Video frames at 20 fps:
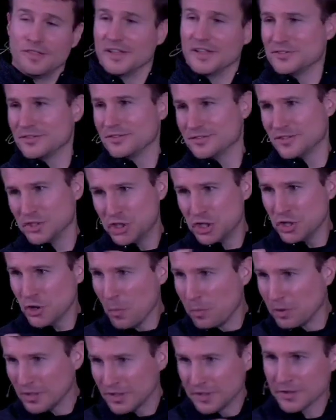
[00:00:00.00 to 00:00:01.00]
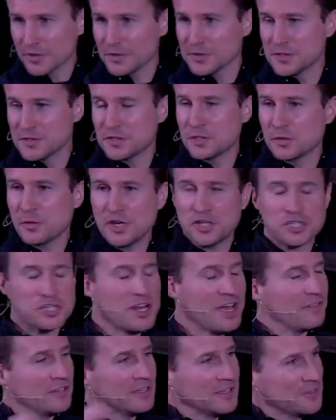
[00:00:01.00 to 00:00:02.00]
Like, the geopolitical situation,
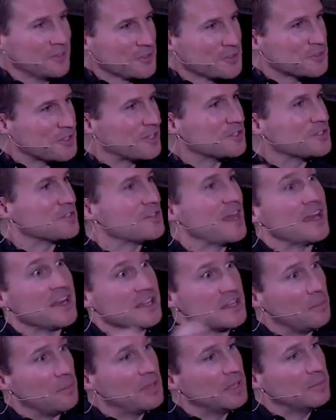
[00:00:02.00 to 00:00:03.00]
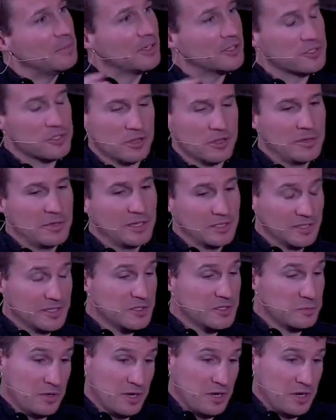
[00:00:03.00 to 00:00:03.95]
I have a little sense of that in the big picture of the Middle East,